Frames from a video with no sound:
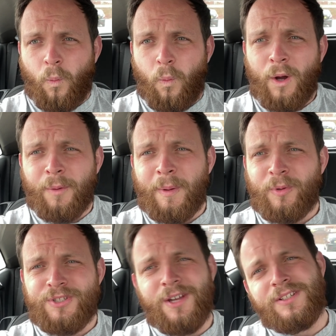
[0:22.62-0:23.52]
Welcome back,
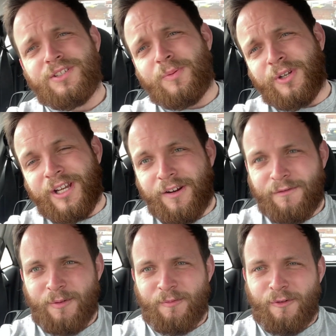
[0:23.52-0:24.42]
boys and girls. It's your boy Kieran
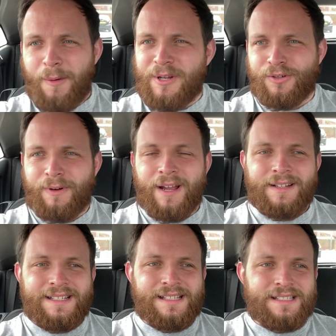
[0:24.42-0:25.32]
from Rummage Around,
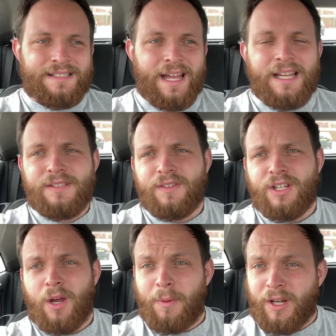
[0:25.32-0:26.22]
and in today's
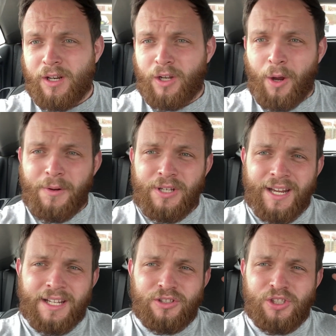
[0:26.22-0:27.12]
video we are going to go and
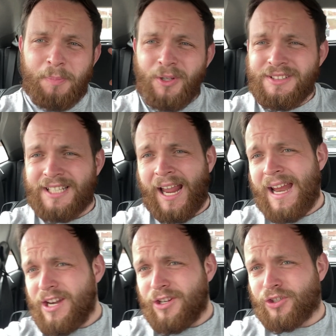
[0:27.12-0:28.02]
take a
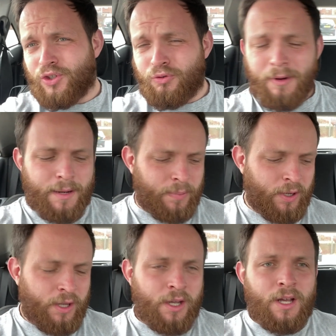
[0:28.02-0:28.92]
spontaneous trip
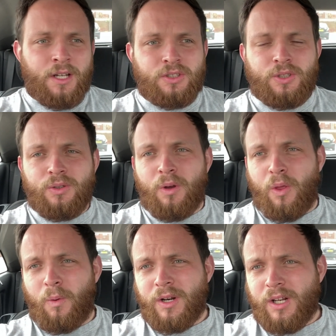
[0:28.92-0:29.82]
to
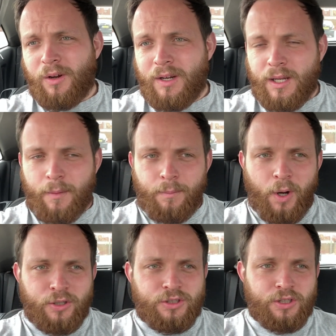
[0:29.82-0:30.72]
the one and only
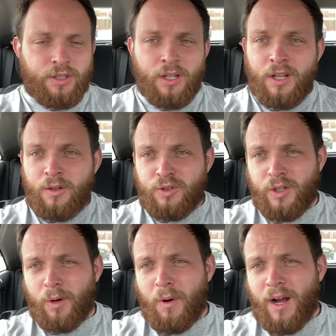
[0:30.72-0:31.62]
Boston. Do
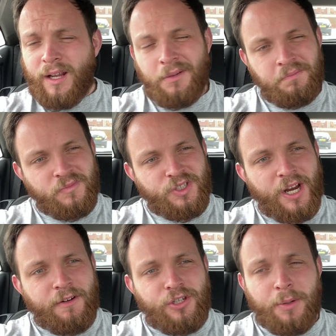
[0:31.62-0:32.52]
you know why?
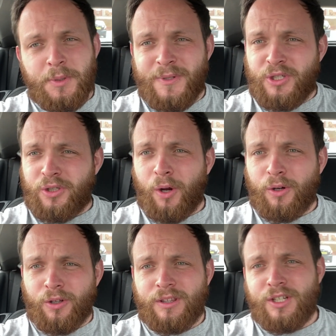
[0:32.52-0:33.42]
Charity shops have been so
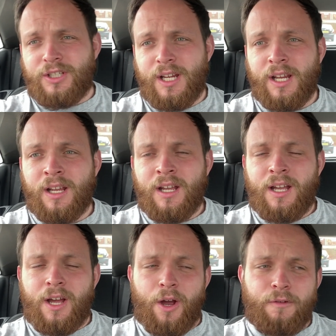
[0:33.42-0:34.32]
good this year
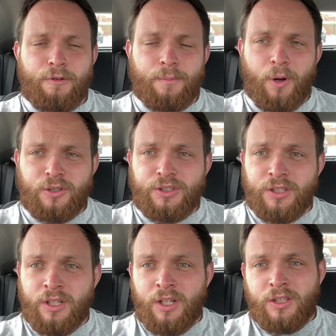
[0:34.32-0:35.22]
over at
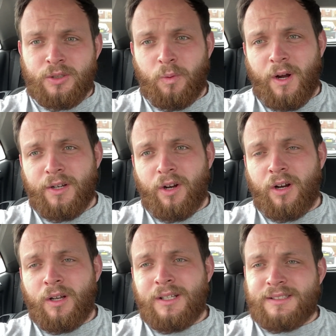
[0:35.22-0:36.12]
Boston, so why
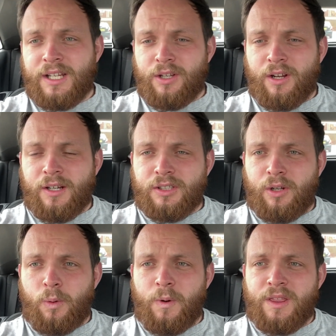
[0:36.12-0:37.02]
not take you guys
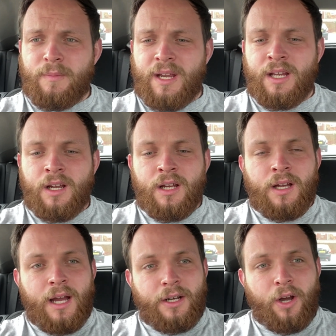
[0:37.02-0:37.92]
along with me,
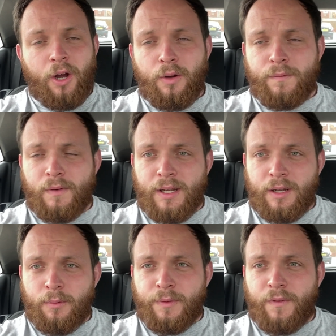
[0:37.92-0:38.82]
and
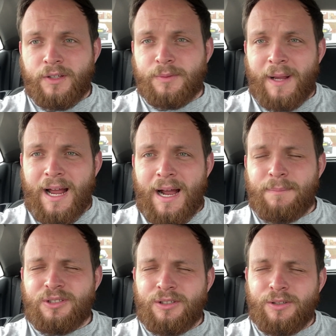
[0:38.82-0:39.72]
hopefully we find some
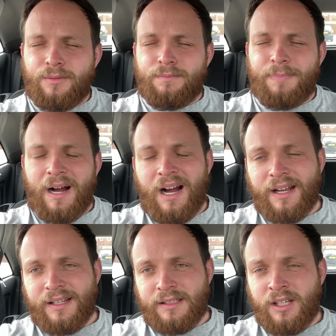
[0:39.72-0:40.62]
absolute
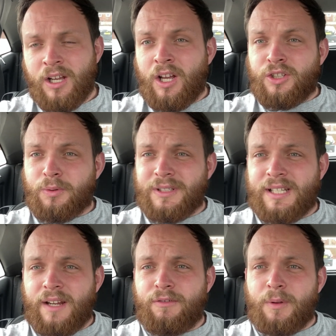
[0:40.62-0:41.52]
bargains. Just want to
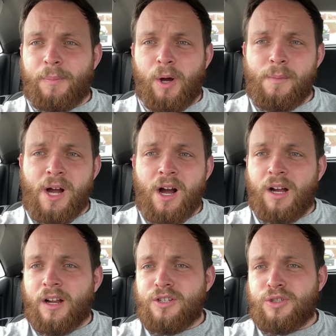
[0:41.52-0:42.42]
say from the bottom of my
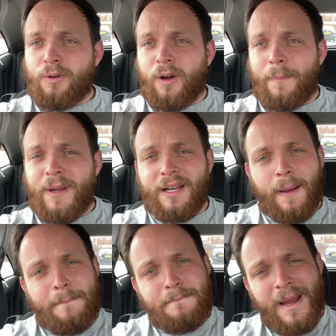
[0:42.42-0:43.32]
heart, guys, you have been
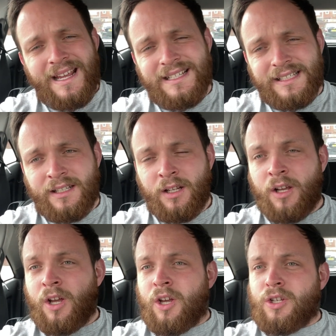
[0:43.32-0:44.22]
amazing.
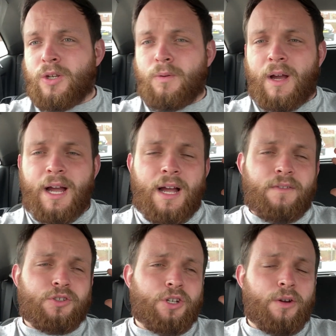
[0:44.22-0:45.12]
You
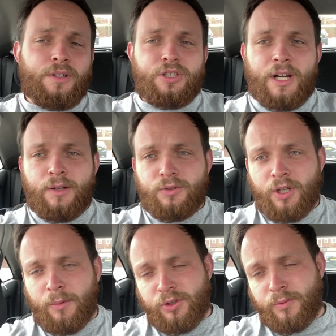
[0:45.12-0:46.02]
have shown this channel
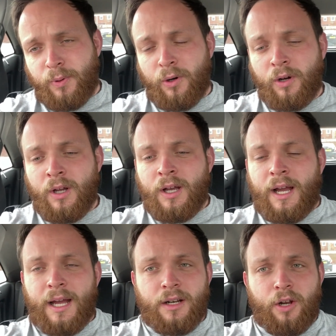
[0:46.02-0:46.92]
so much support,
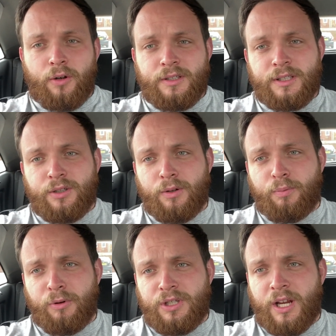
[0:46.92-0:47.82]
and I honestly do
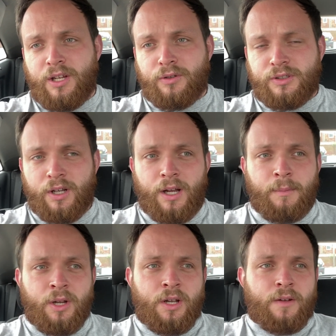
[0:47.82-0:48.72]
appreciate your
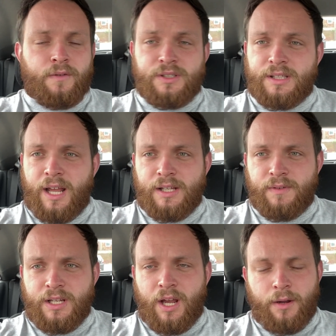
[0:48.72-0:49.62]
time for today's
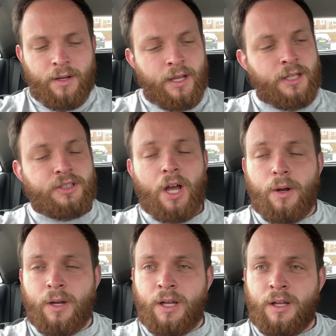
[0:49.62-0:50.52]
video.
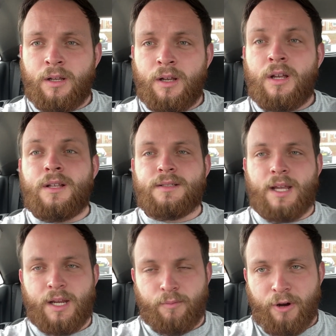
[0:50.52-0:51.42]
So
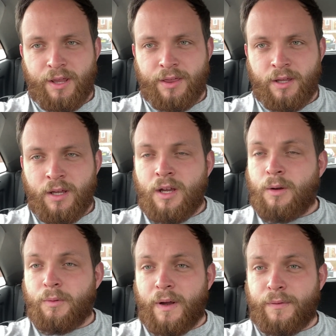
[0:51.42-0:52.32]
take a breath.
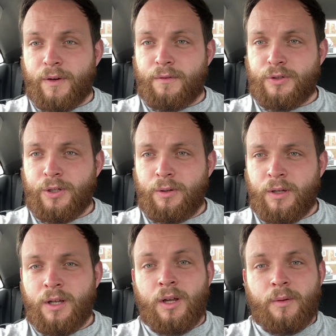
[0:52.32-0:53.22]
Without further ado,
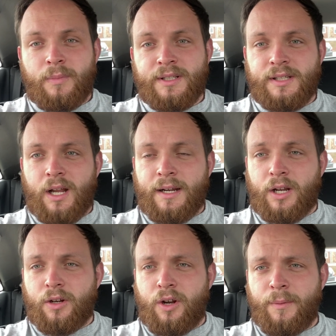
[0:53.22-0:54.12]
please
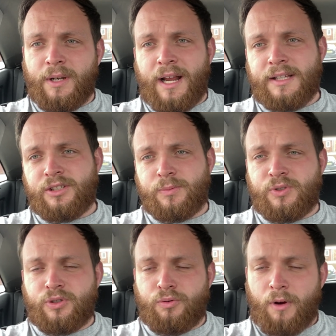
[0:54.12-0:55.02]
like, comment and
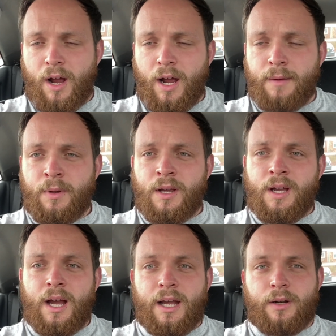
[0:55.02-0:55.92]
subscribe,
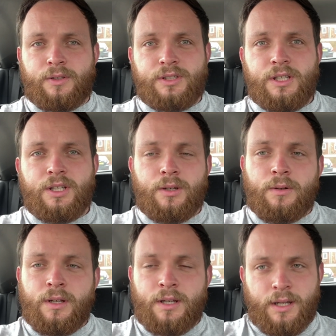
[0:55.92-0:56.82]
and I'll see you
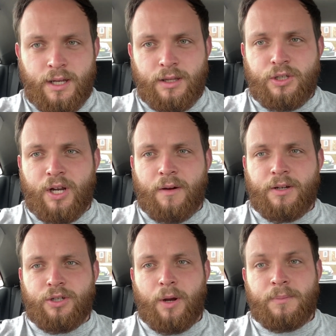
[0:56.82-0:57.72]
in the
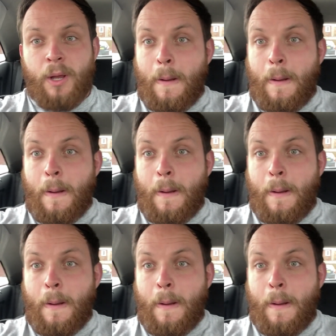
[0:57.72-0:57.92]
charity shops.